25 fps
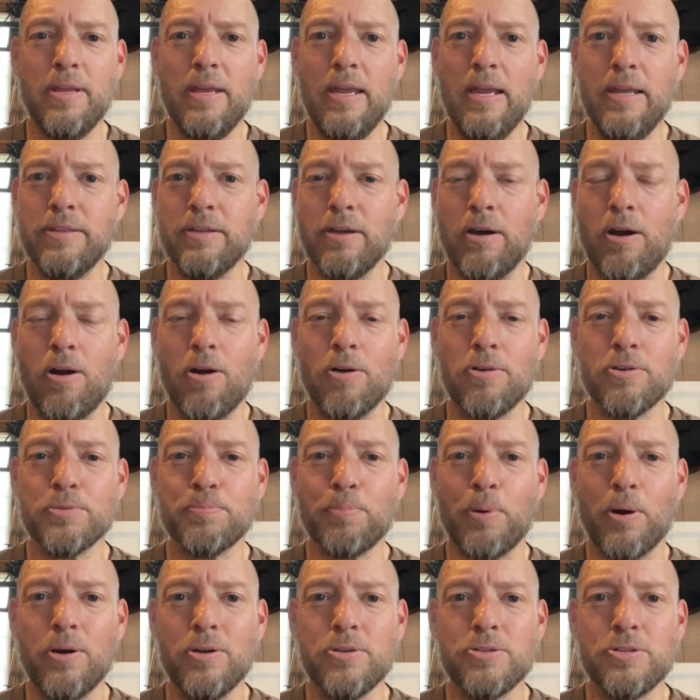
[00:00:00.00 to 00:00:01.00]
and the hardest
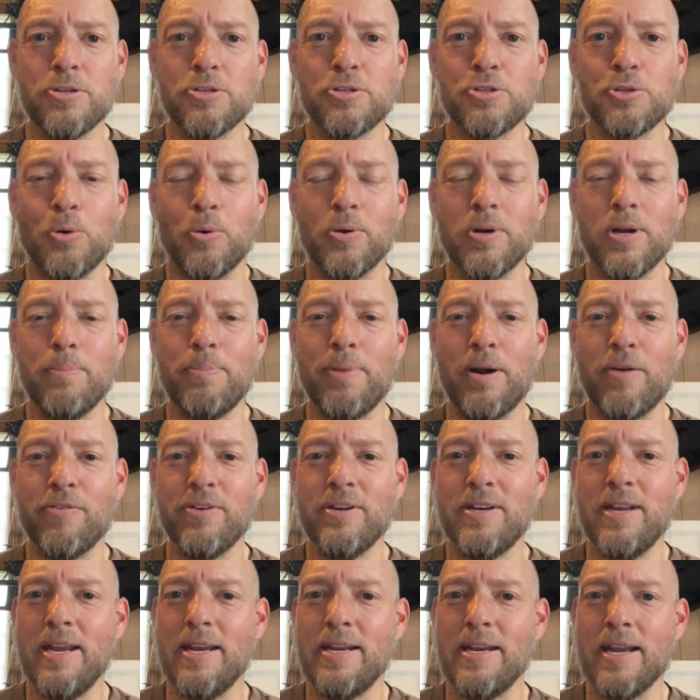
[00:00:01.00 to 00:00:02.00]
part is just showing up every
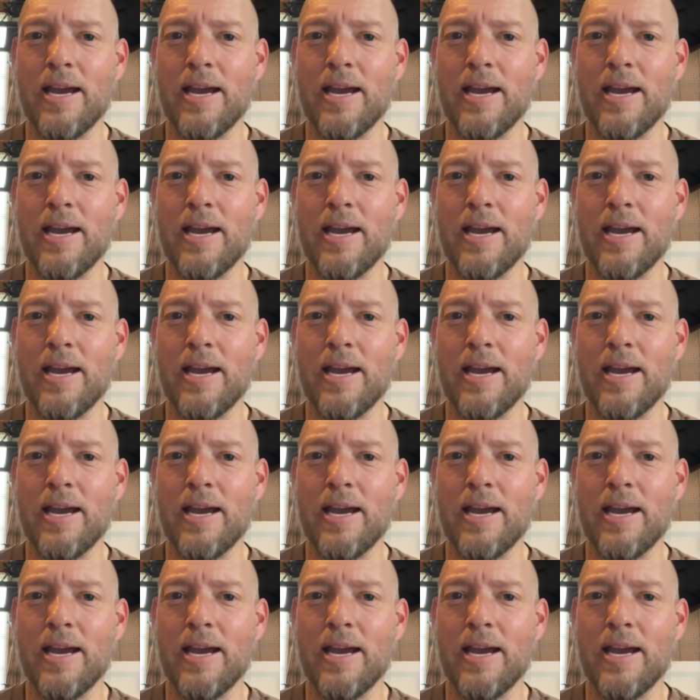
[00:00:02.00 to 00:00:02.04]
day.